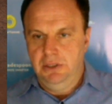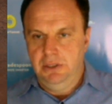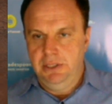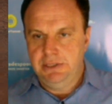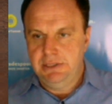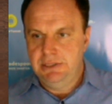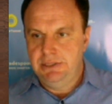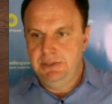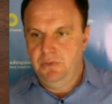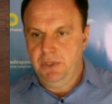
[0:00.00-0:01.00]
Let's
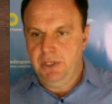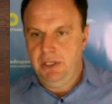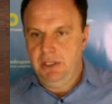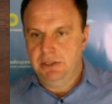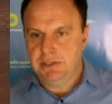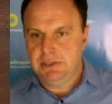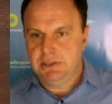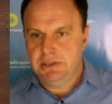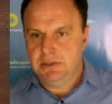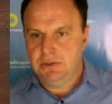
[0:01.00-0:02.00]
see what
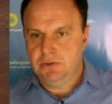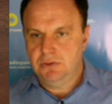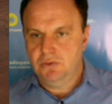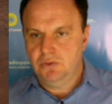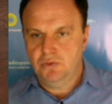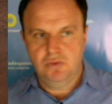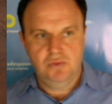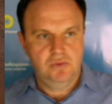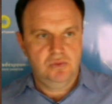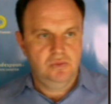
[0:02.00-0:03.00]
else.
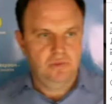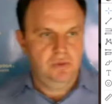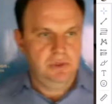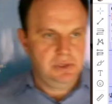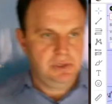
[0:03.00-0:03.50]
Let's look